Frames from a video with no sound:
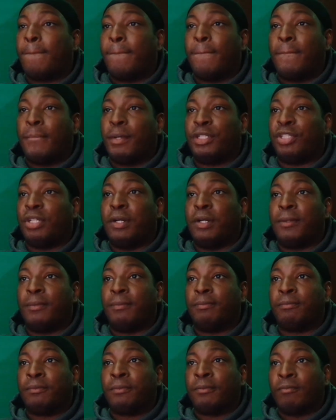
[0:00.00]
but you don't.
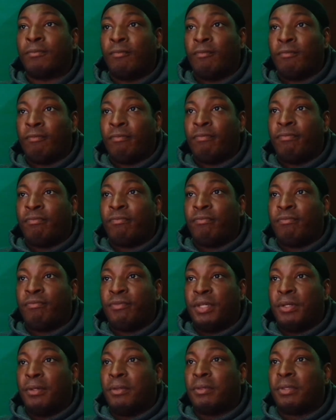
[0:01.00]

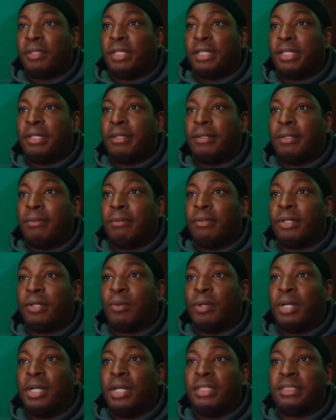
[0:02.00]
You don't think it
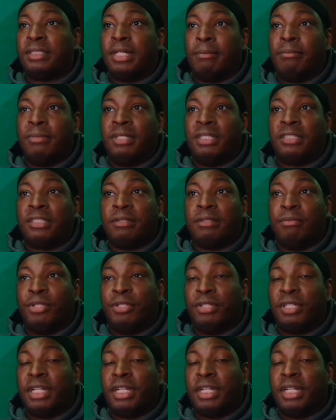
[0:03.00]
requires that much
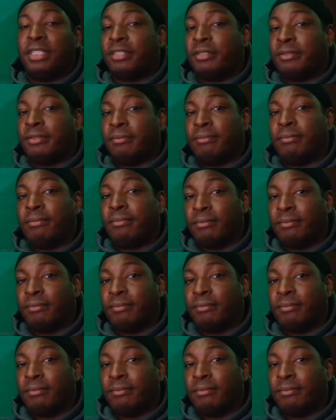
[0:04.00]
communication.